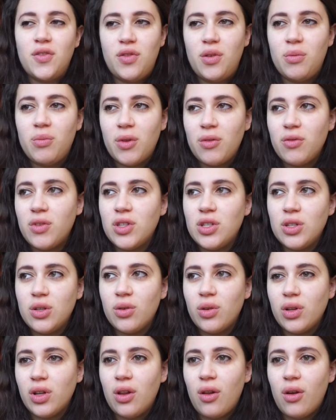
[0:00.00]
filmed a
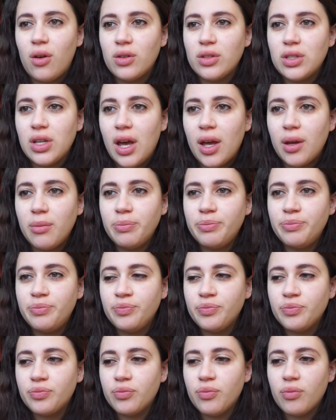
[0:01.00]
video in a long time,
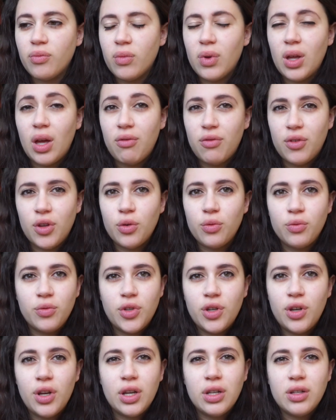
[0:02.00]
3
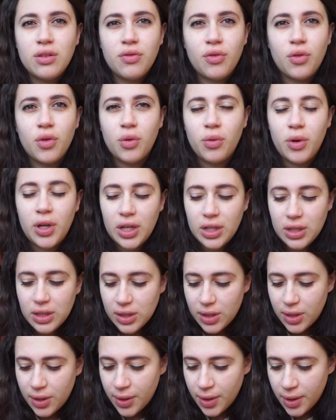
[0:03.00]
to 4 weeks,